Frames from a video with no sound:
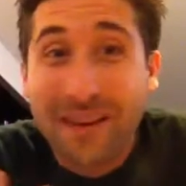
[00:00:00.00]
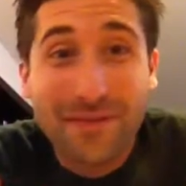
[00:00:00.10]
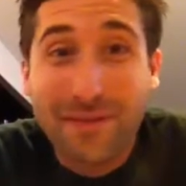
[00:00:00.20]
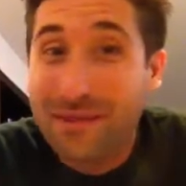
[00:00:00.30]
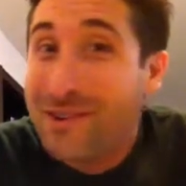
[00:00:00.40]

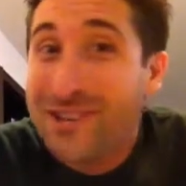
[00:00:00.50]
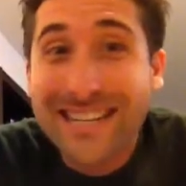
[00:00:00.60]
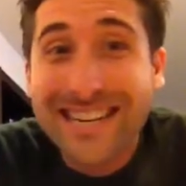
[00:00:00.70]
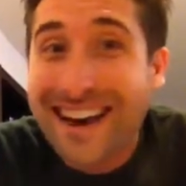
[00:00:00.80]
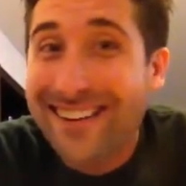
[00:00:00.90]
I'm throwing
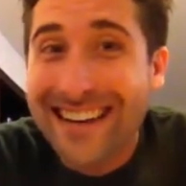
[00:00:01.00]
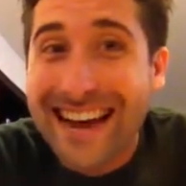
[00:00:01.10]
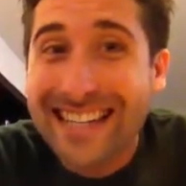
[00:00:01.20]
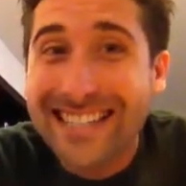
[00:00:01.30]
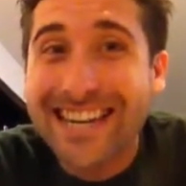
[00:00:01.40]
it down,
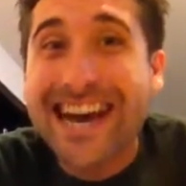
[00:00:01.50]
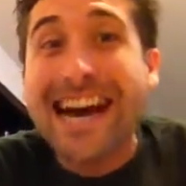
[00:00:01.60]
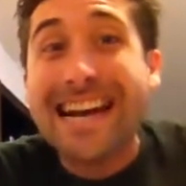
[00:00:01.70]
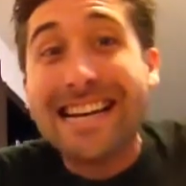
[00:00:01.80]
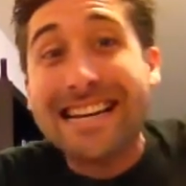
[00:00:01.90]
guys.
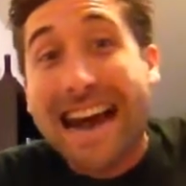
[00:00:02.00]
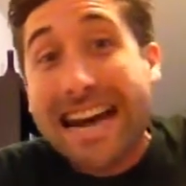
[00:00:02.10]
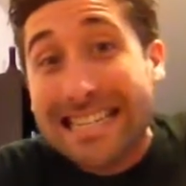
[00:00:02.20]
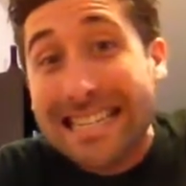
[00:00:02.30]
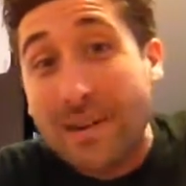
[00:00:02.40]

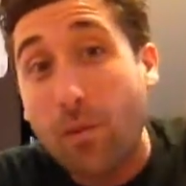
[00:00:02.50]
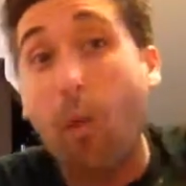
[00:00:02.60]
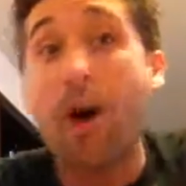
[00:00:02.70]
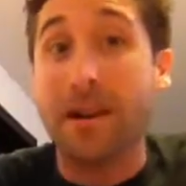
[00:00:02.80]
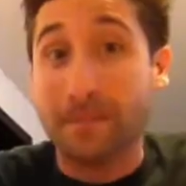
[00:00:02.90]

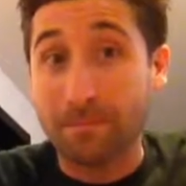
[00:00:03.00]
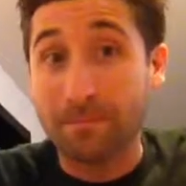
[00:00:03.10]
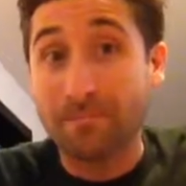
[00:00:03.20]
91.